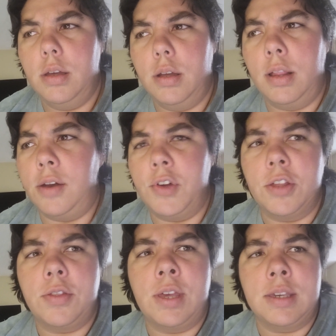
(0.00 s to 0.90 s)
a lot of
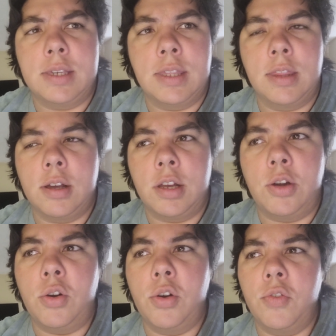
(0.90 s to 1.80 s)
other things. And then they're gonna
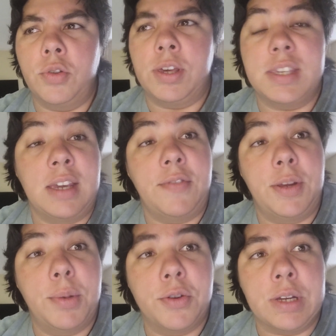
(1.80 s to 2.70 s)
go over the
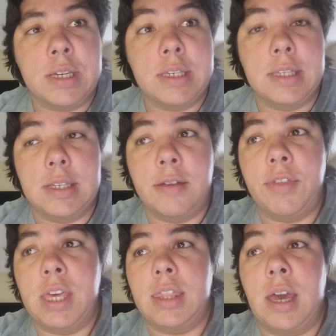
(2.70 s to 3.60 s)
safety bonus and
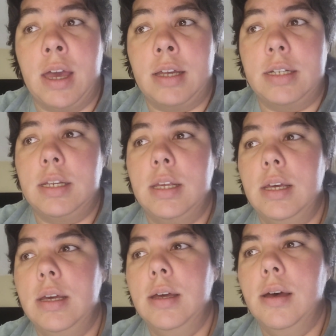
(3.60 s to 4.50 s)
stuff like that,
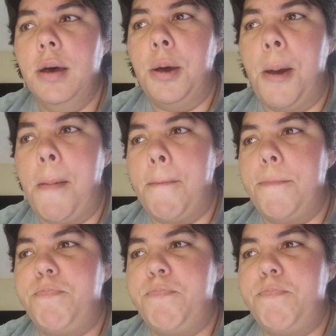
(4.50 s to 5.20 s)
um,